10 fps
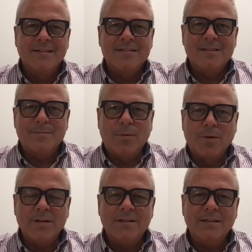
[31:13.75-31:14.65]
The
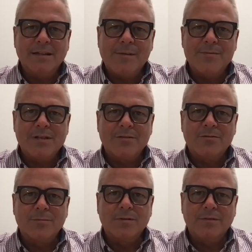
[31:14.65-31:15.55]
support that Lab
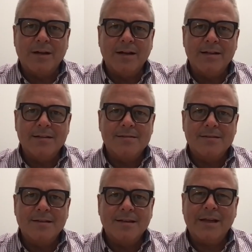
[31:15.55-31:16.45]
Central provides,
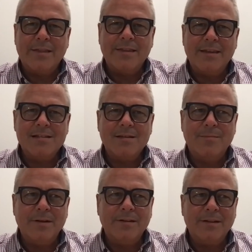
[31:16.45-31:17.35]
I think it's a
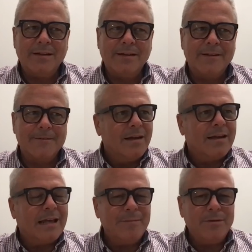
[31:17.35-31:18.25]
bit like it
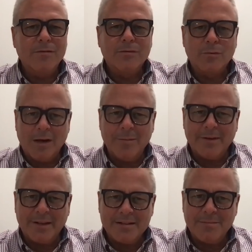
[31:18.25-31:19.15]
can be
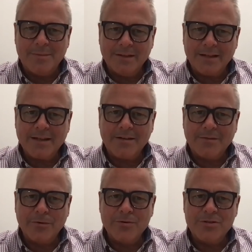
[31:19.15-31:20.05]
overwhelming. It's a bit like a
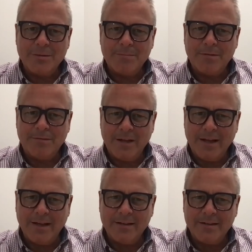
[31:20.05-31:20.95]
cruise ship
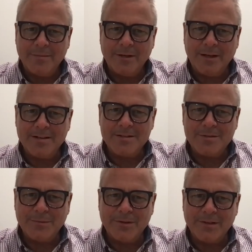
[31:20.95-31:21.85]
buffet, to be honest
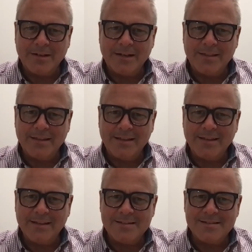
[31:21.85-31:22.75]
with you. And I think
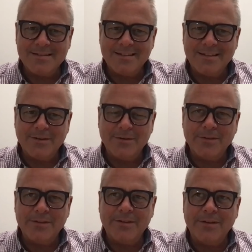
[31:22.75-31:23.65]
it's, you know,
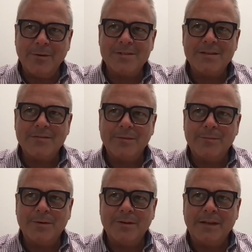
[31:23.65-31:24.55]
you always have to
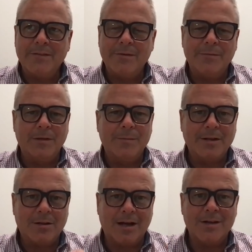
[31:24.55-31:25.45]
give a little bit
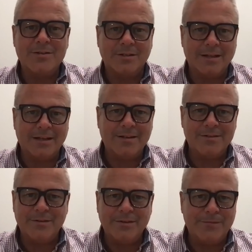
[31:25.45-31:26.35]
of caution. Like,
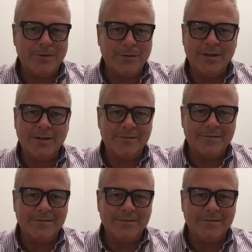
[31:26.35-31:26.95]
if you're going to,